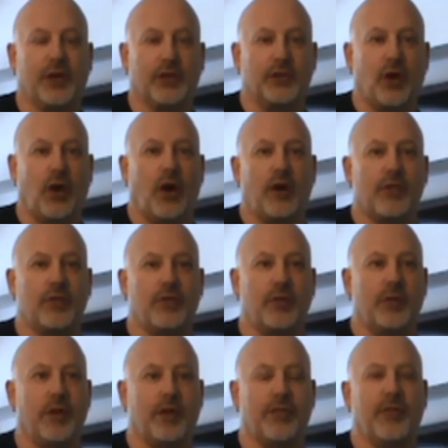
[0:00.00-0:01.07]
guitars
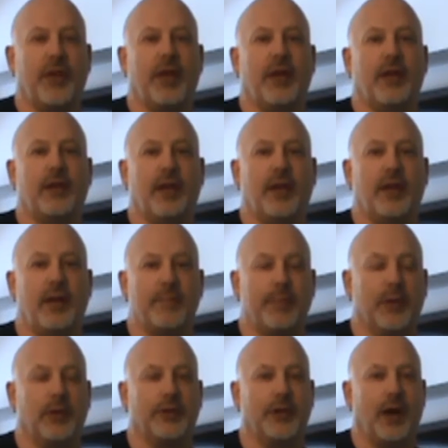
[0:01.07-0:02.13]
do their thing, and then they
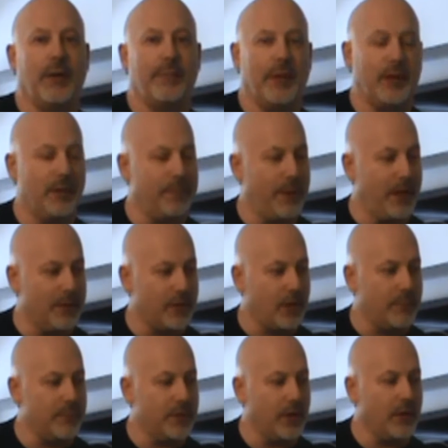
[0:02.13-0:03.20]
build up, and the bass
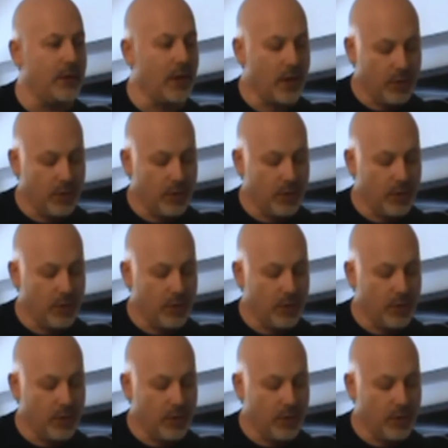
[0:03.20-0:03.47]
comes in.